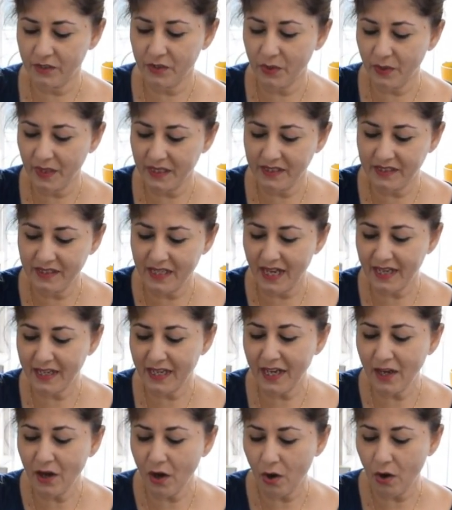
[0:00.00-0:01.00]
So it's
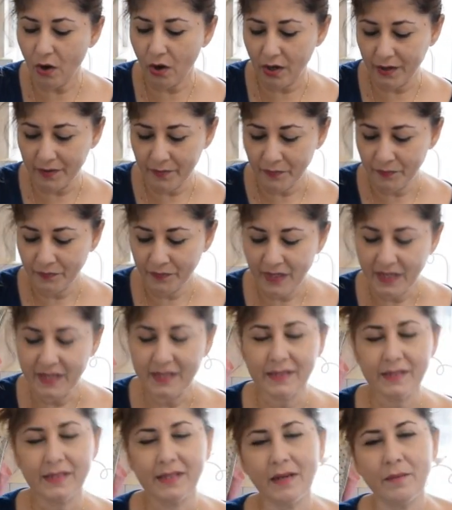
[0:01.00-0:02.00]
taking on
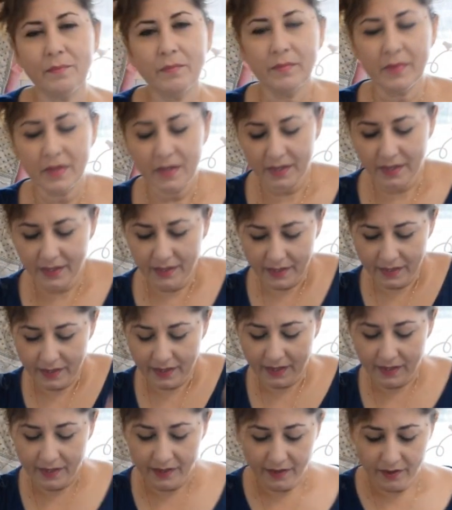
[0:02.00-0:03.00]
some
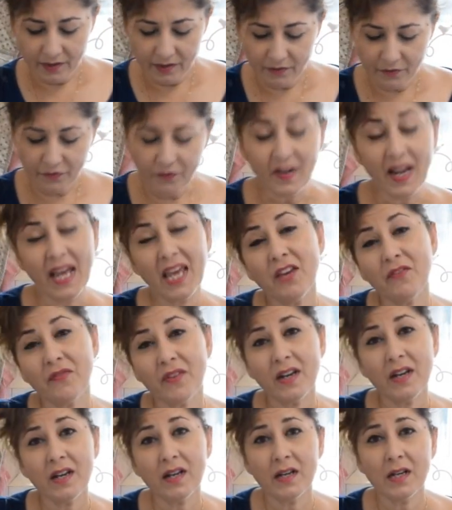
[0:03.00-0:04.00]

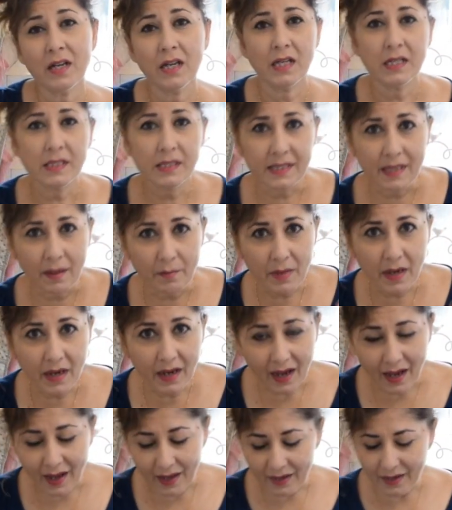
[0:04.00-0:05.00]
flavor, some
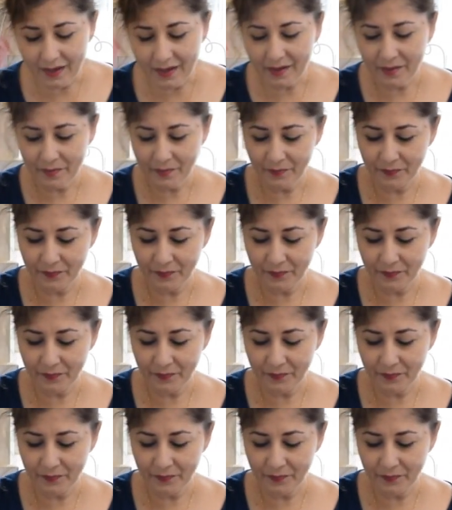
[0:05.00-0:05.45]
color,